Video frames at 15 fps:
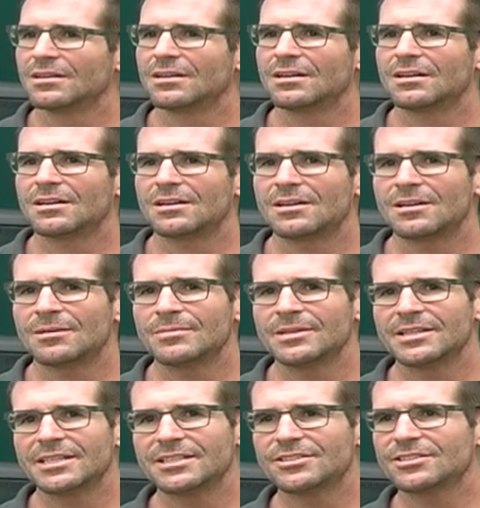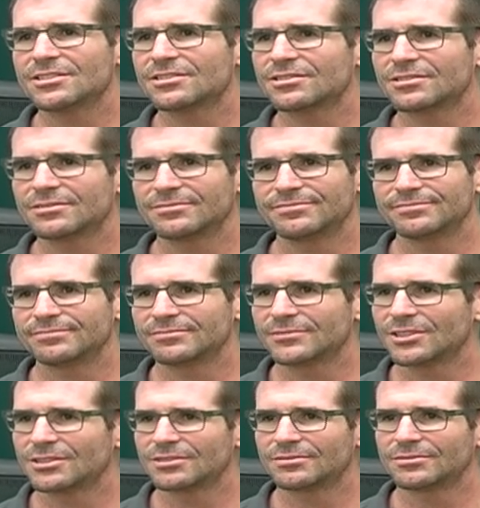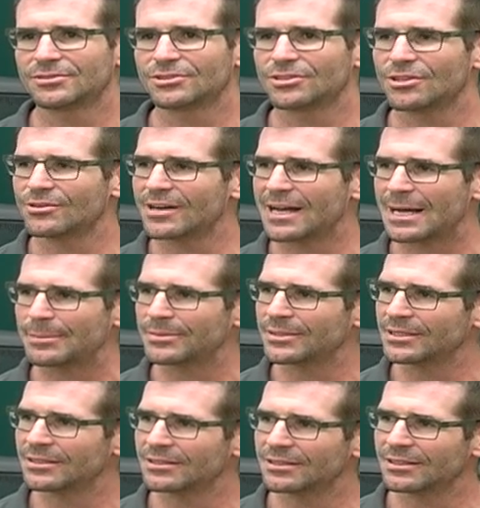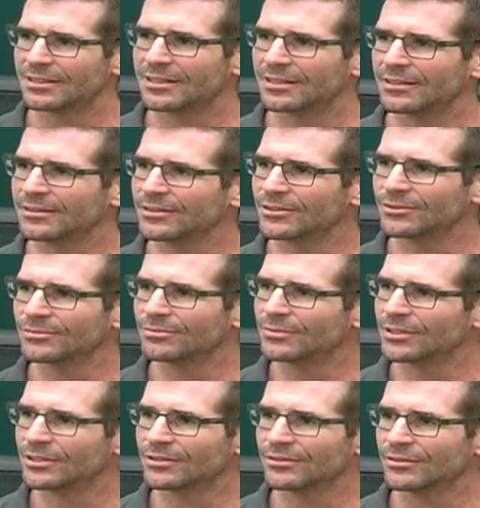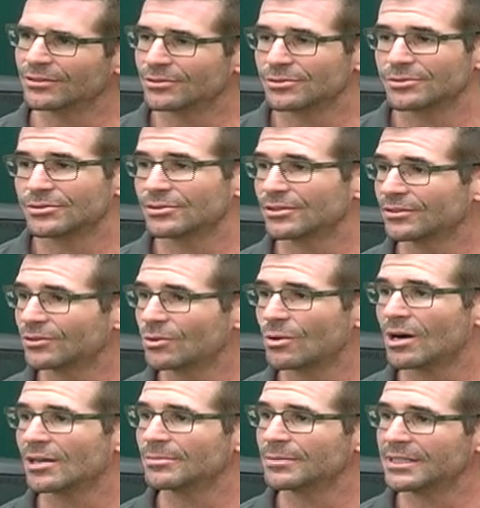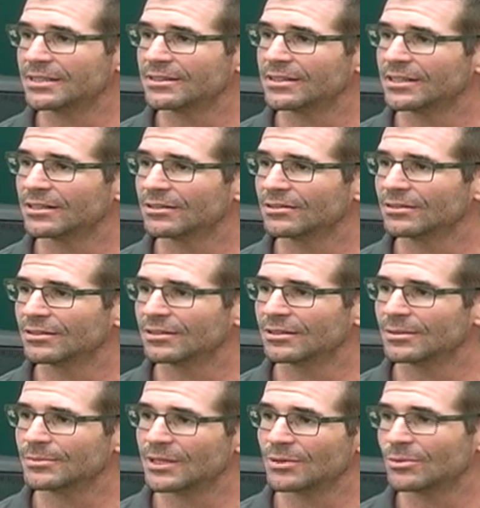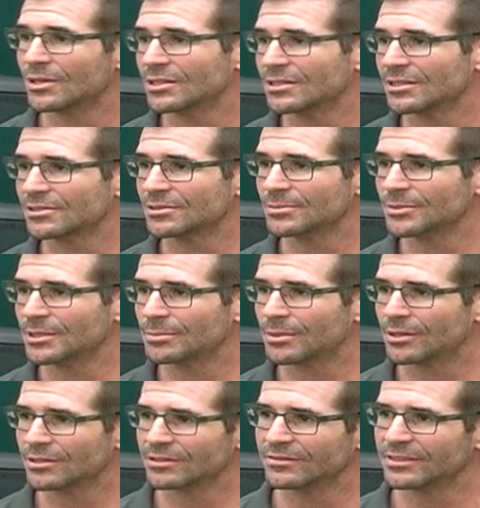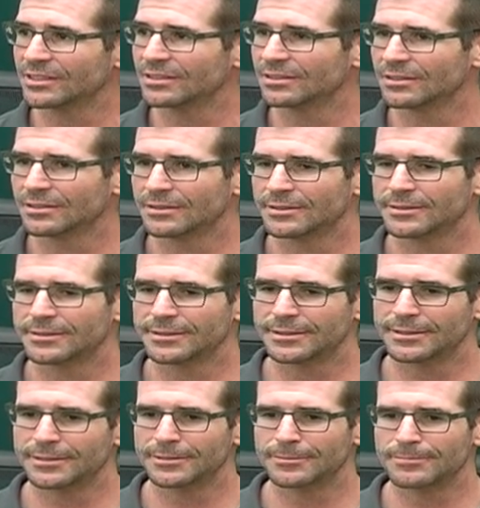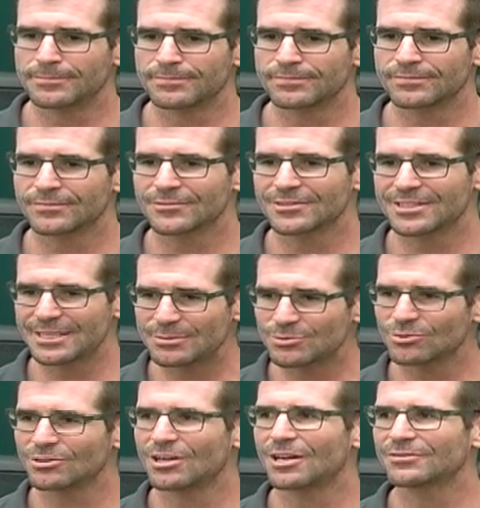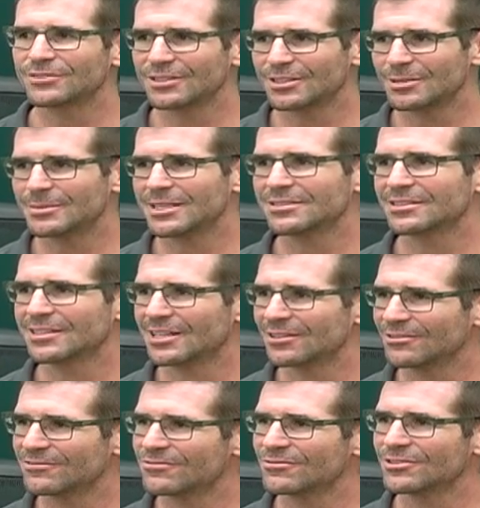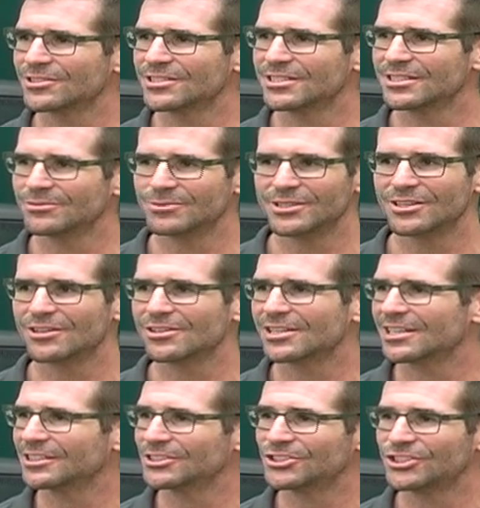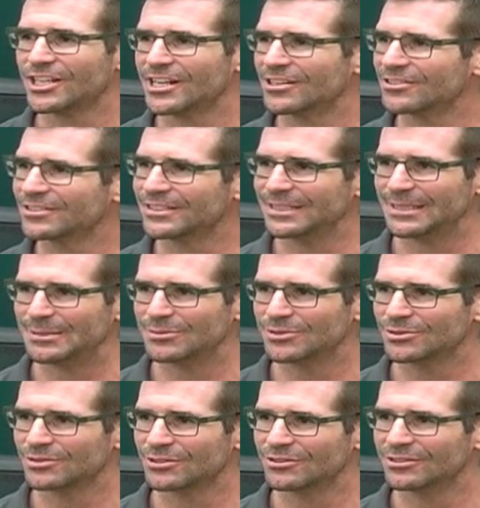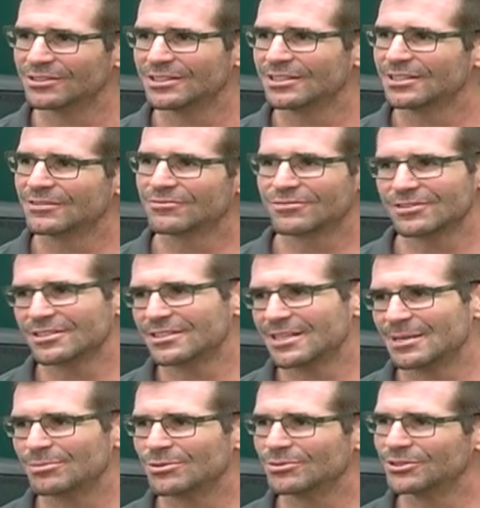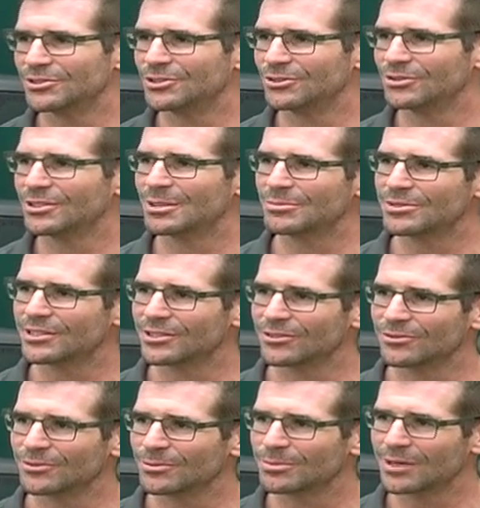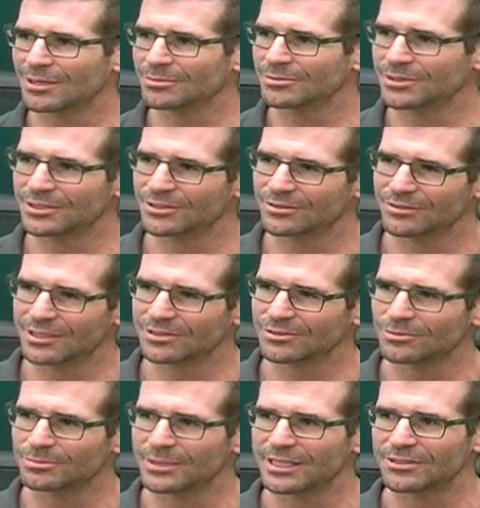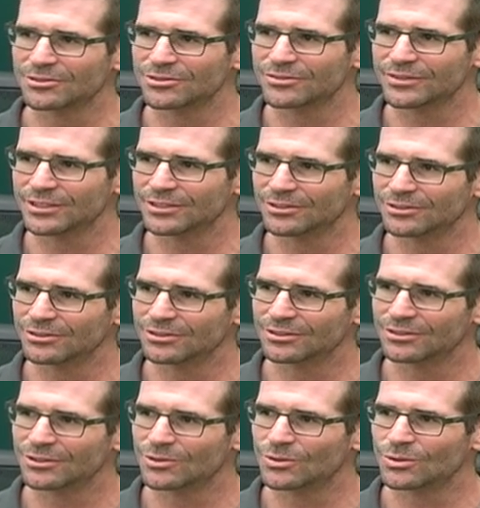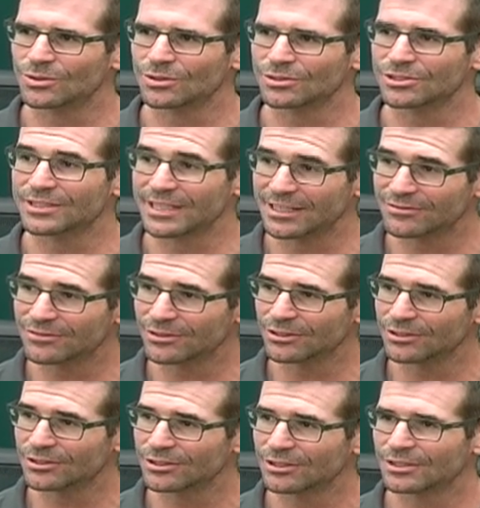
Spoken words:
It just so happened there's a quad meet there. They wanted us to be a part of it. Teams will often come out to California, and we all kind of share teams. So, for example, when Duke comes here, they're probably going to wrestle Bakersfield or Stanford.